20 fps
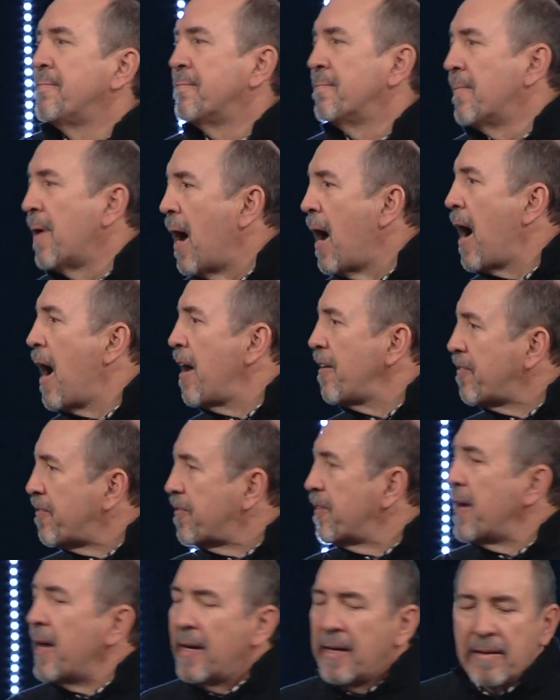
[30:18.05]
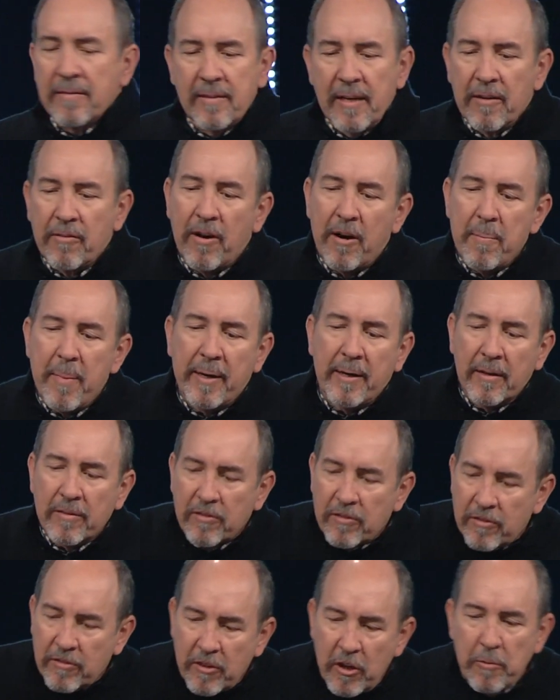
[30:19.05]
My friend is getting ready to make the
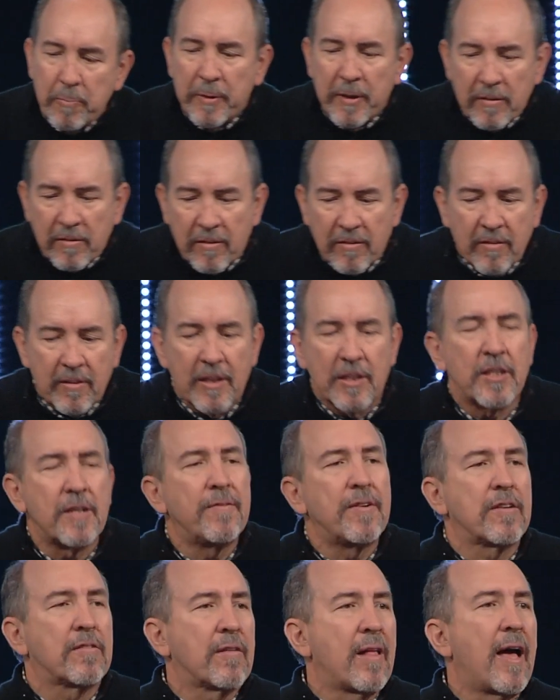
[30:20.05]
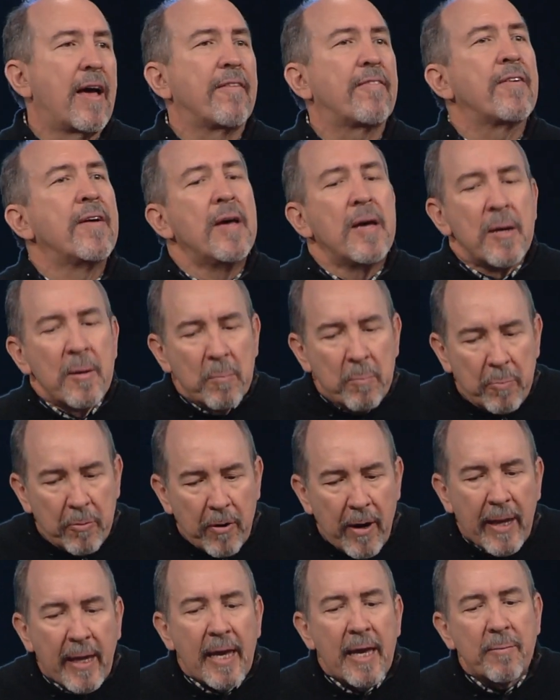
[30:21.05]
stupidest decision of his life.
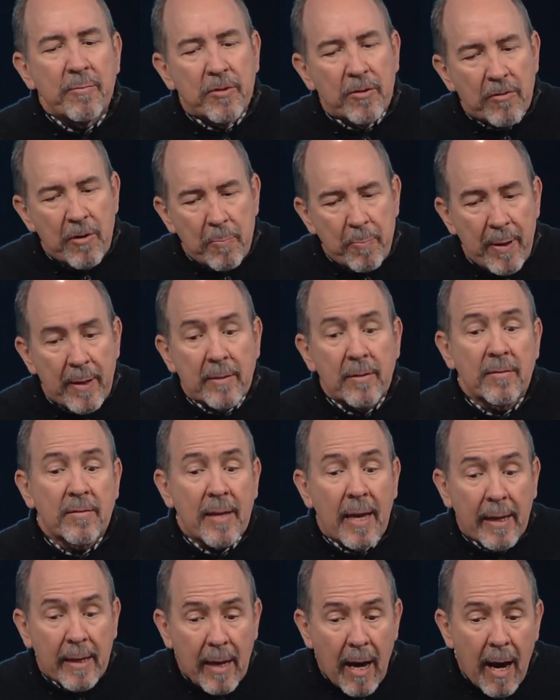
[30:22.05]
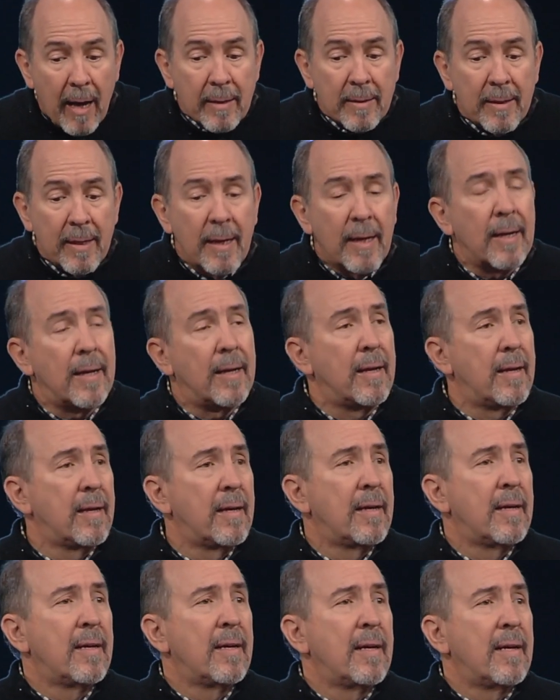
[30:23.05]
Bring him to repentance. And God did.
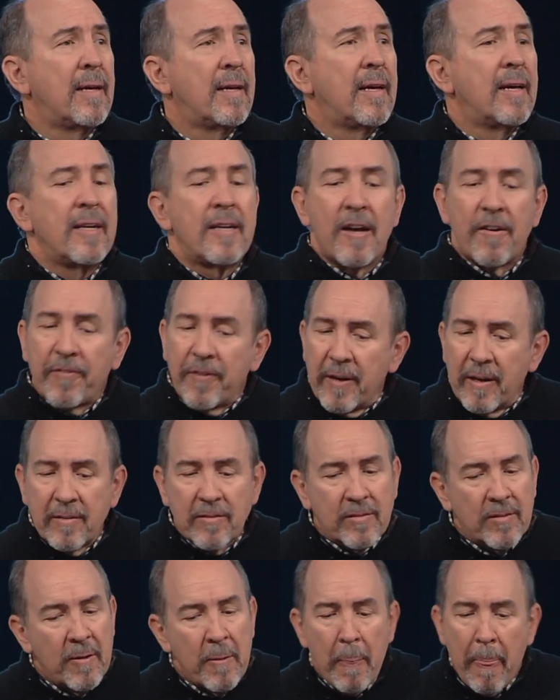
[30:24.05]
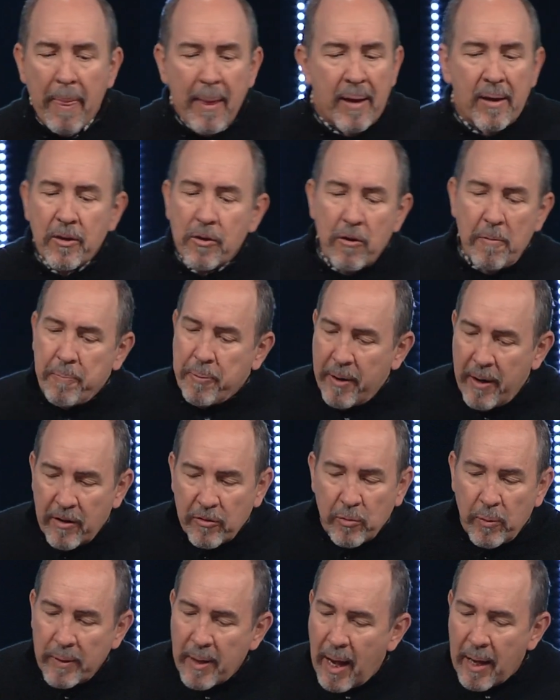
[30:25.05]
Now, friends, your
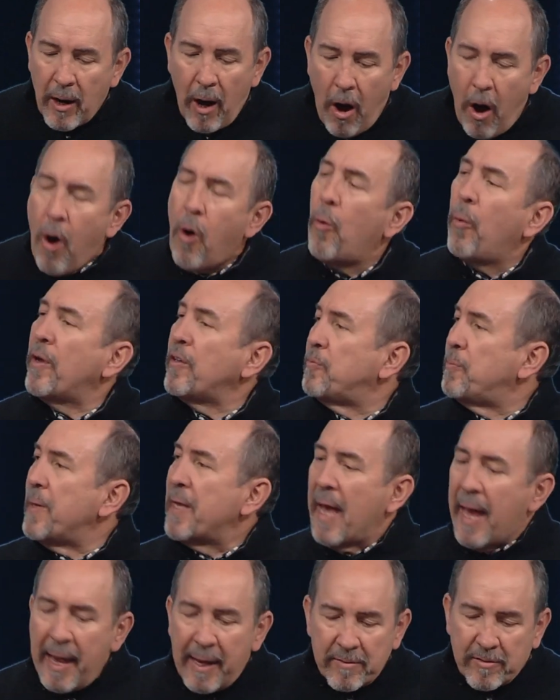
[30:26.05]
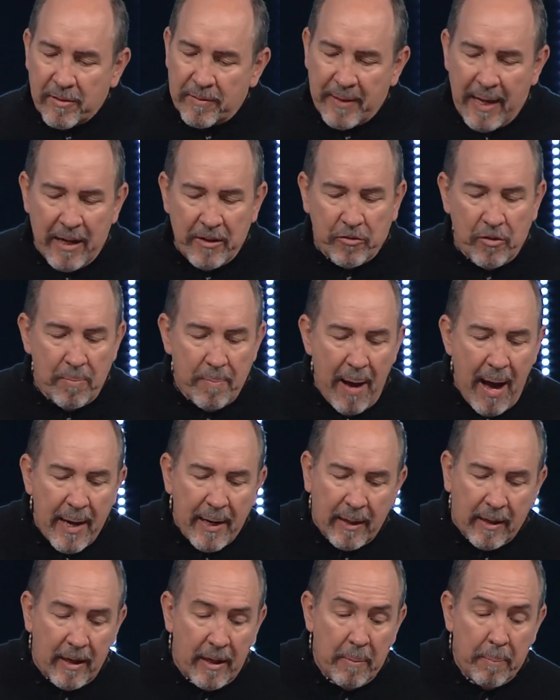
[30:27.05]
prayers will not always be answered that
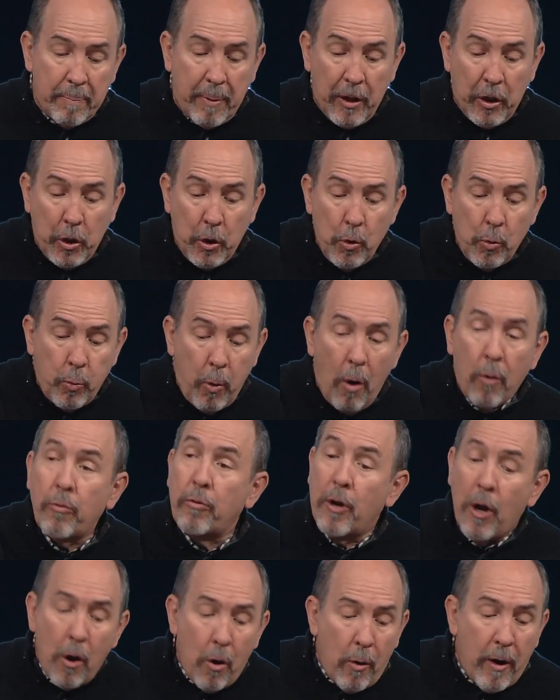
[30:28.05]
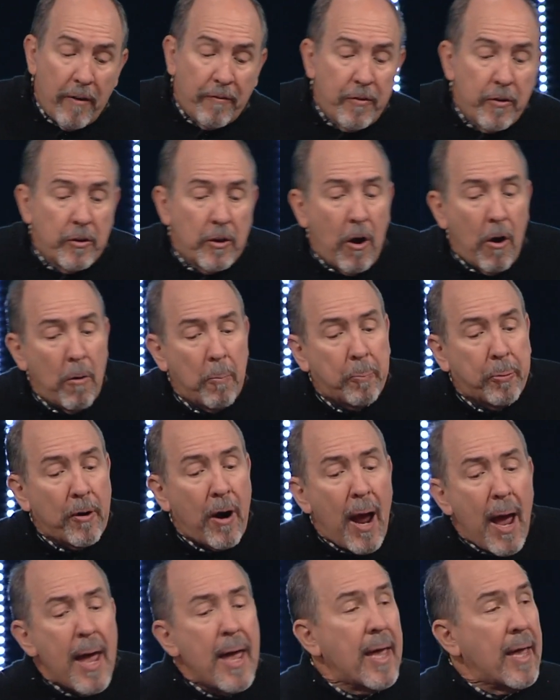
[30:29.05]
dramatically, but you won't know if you don't
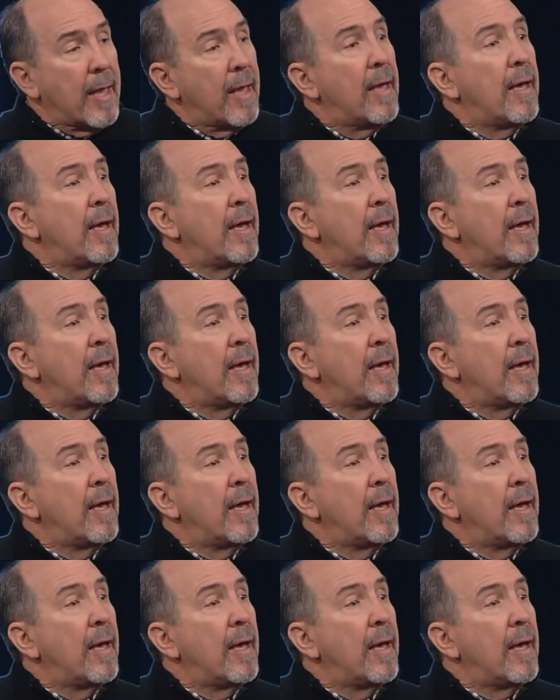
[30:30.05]
pray.